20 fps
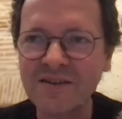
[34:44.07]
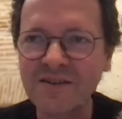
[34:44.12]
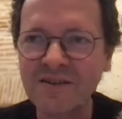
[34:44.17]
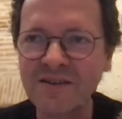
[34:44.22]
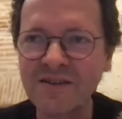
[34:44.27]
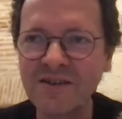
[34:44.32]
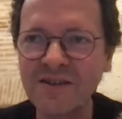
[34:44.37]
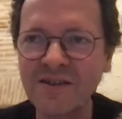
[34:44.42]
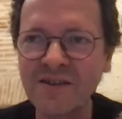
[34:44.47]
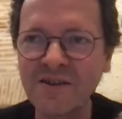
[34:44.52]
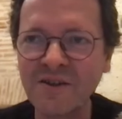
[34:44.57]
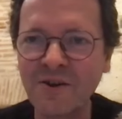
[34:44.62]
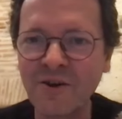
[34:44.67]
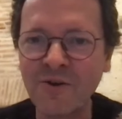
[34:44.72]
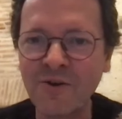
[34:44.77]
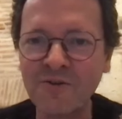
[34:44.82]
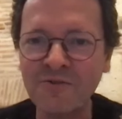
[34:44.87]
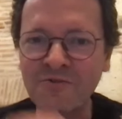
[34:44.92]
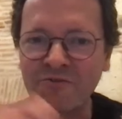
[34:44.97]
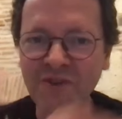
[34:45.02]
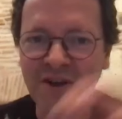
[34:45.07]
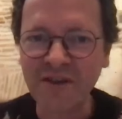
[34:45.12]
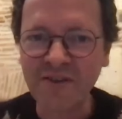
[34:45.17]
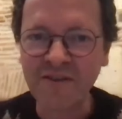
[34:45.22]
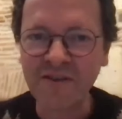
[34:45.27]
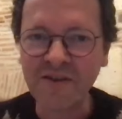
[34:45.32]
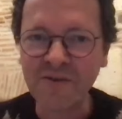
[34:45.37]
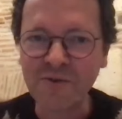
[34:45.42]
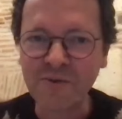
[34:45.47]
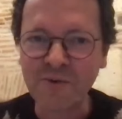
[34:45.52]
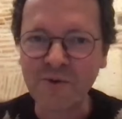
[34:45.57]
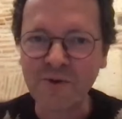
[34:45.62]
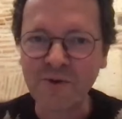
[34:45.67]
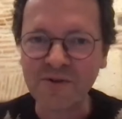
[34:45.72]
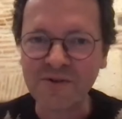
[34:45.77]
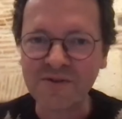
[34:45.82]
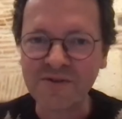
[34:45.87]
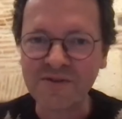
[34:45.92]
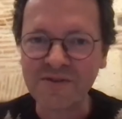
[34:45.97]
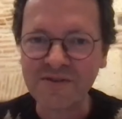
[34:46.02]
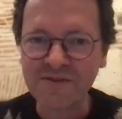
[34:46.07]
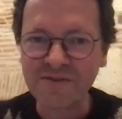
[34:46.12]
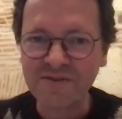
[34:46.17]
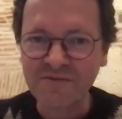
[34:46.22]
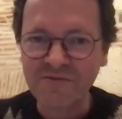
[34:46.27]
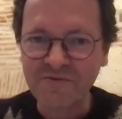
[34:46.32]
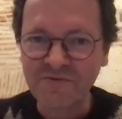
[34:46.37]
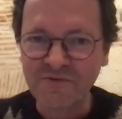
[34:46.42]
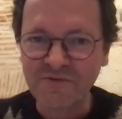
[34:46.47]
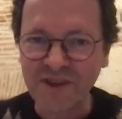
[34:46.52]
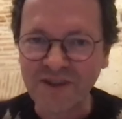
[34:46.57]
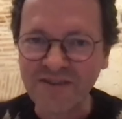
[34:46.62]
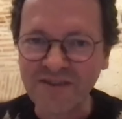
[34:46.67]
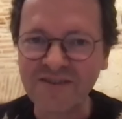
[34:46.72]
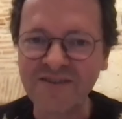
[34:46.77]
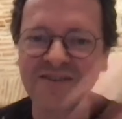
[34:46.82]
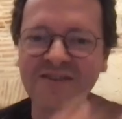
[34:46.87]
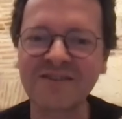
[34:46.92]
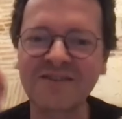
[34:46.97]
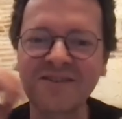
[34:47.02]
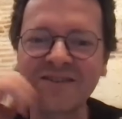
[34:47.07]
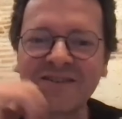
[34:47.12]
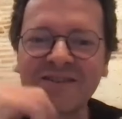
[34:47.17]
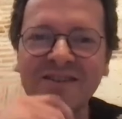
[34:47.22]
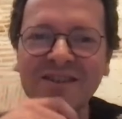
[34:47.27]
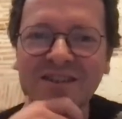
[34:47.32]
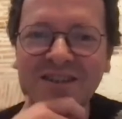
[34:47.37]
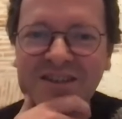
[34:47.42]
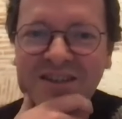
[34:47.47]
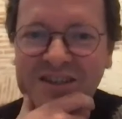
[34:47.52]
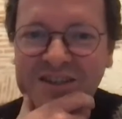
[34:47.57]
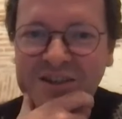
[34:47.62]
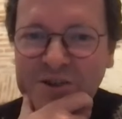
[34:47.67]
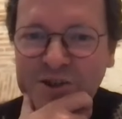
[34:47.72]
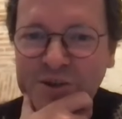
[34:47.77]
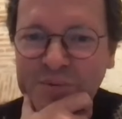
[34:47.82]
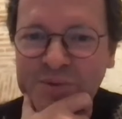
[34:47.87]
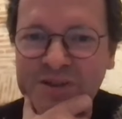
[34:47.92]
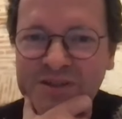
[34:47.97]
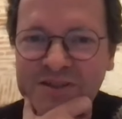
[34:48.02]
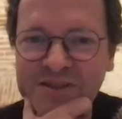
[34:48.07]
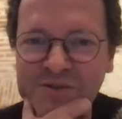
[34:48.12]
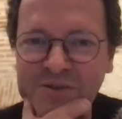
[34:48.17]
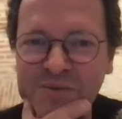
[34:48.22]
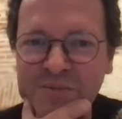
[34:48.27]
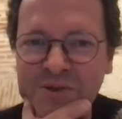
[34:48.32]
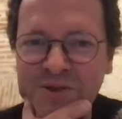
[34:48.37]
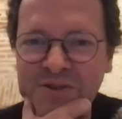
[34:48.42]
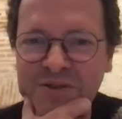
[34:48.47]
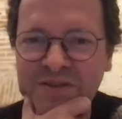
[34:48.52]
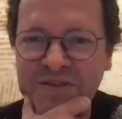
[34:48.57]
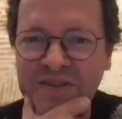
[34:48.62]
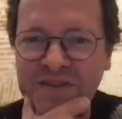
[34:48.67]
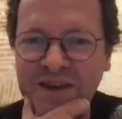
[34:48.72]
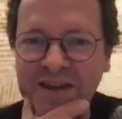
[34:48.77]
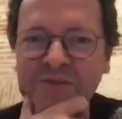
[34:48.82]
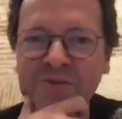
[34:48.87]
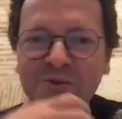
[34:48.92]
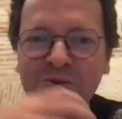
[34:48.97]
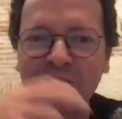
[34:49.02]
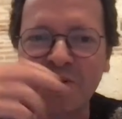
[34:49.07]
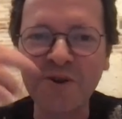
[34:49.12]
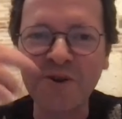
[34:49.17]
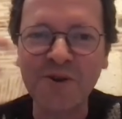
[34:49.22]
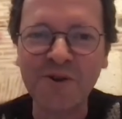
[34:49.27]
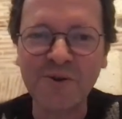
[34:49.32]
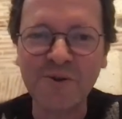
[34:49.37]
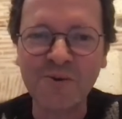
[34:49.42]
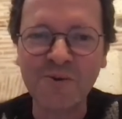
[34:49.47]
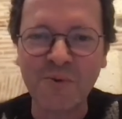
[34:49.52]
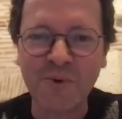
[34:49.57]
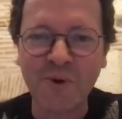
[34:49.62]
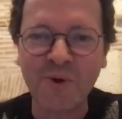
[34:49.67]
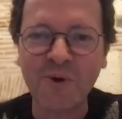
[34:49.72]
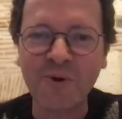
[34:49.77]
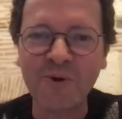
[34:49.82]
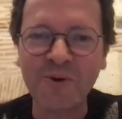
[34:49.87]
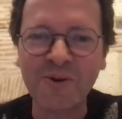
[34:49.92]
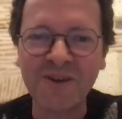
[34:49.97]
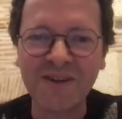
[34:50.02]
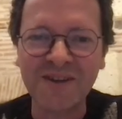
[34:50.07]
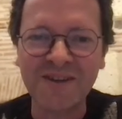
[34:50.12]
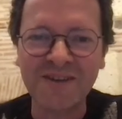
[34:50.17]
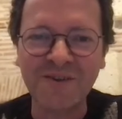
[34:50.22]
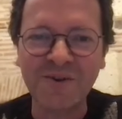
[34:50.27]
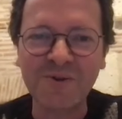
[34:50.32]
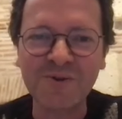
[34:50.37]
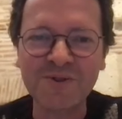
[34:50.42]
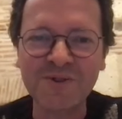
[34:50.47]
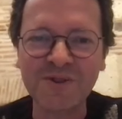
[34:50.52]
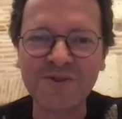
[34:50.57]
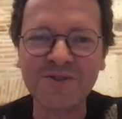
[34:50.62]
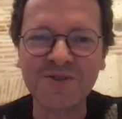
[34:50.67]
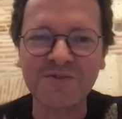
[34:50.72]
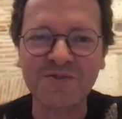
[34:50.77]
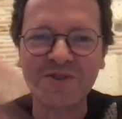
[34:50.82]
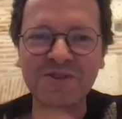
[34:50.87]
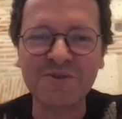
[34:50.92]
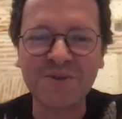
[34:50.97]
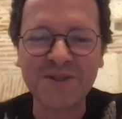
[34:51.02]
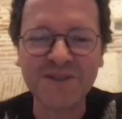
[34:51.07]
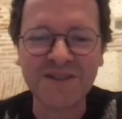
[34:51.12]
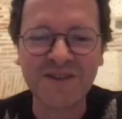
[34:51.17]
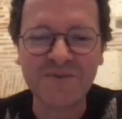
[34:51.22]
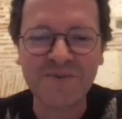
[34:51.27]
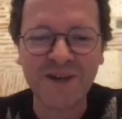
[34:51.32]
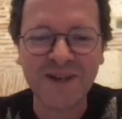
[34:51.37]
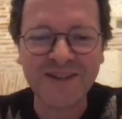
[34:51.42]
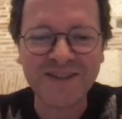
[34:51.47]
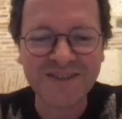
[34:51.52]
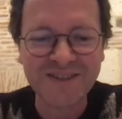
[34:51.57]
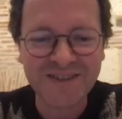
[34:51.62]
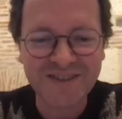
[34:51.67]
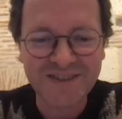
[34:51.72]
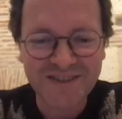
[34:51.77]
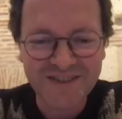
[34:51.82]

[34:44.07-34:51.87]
keying on finding the word fix in a commit description, that could go wrong in all sorts of interesting ways.